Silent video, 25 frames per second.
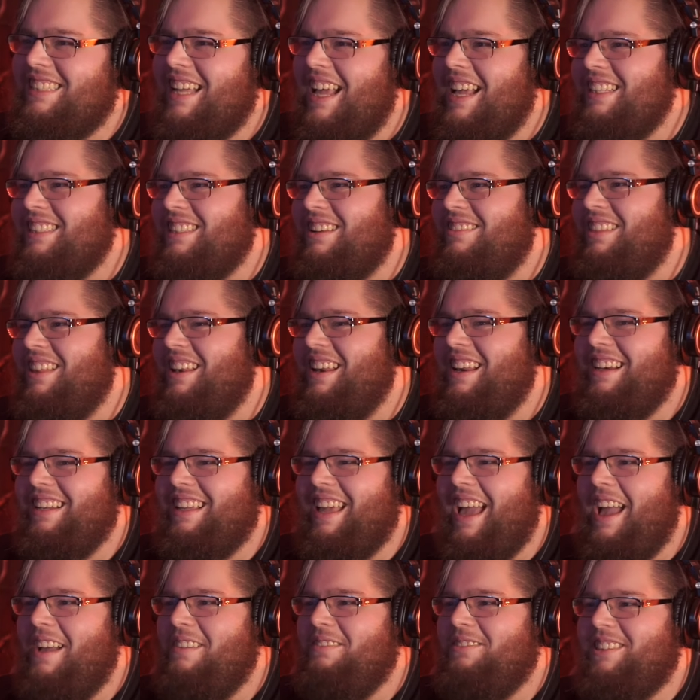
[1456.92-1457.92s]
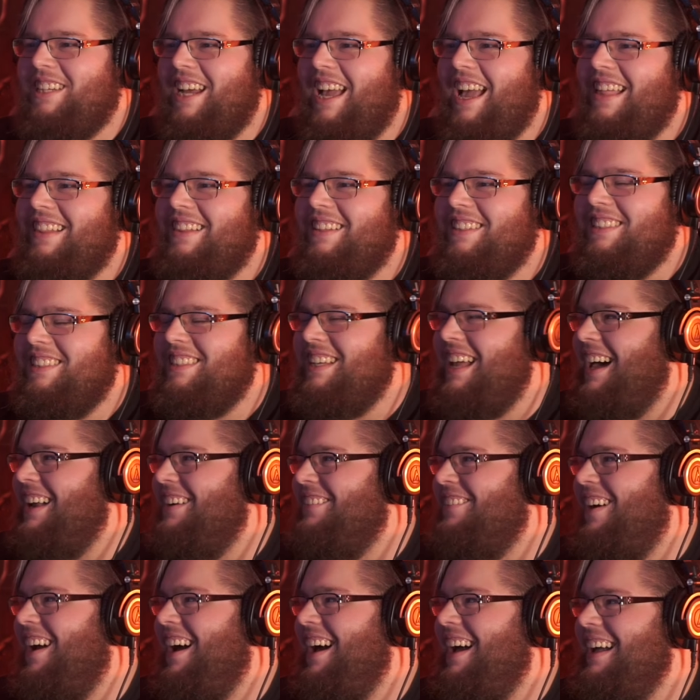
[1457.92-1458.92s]
saying something in game chat? This is not
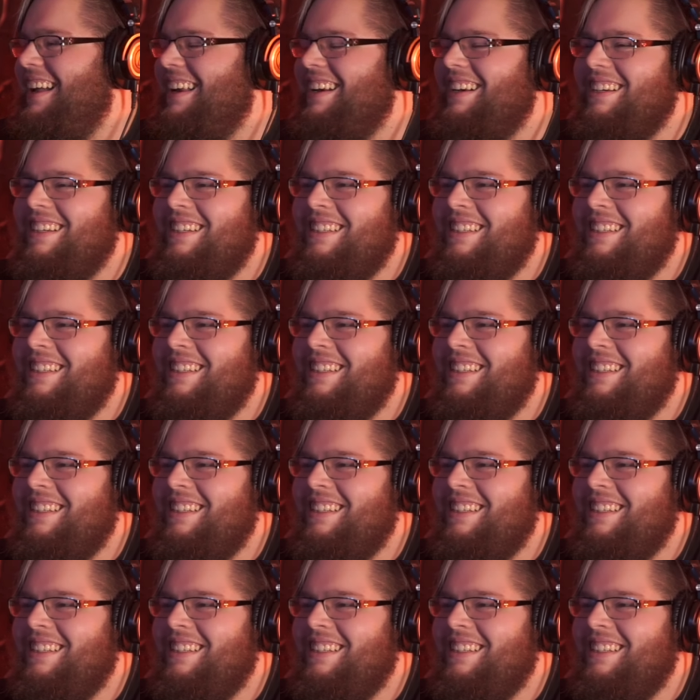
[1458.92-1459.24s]
right.